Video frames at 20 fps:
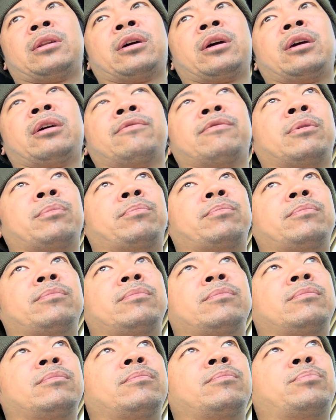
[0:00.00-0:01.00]
I have a
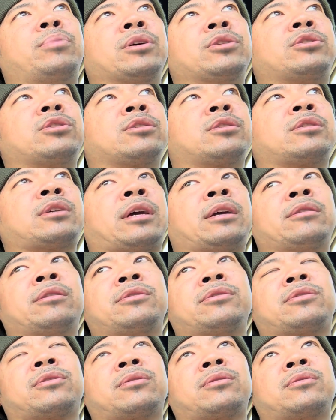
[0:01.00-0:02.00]
bunch of
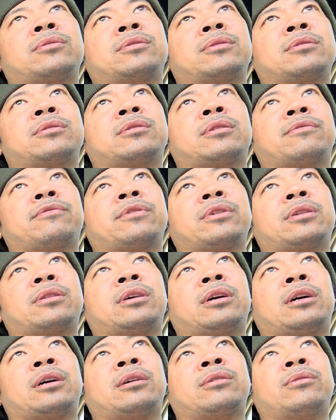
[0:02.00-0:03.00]
silencers and stuff like
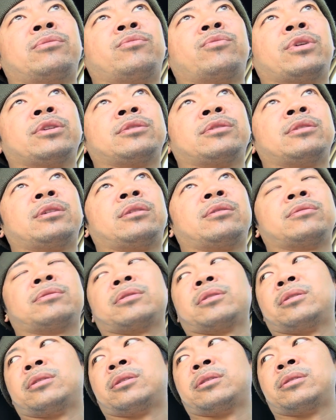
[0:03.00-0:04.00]
that and resonators
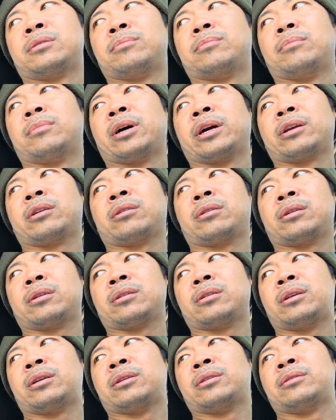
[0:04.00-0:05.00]
on my
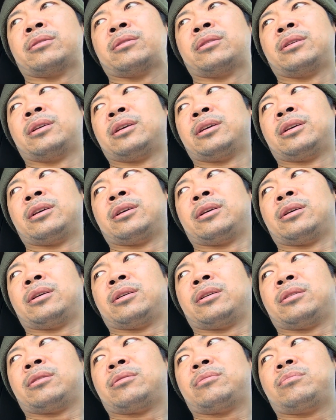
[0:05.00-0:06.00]
car, and
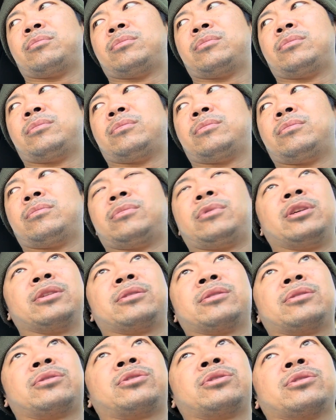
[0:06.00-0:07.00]

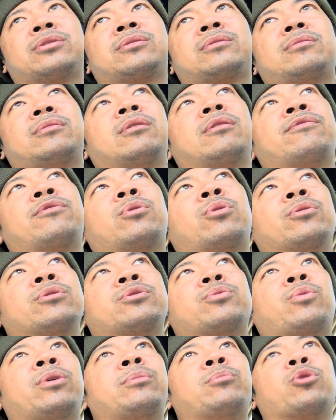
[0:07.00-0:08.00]
this is just, of
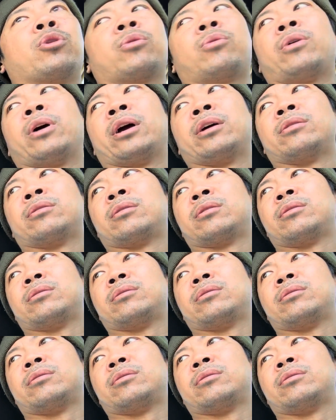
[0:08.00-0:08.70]
course, way more quieter.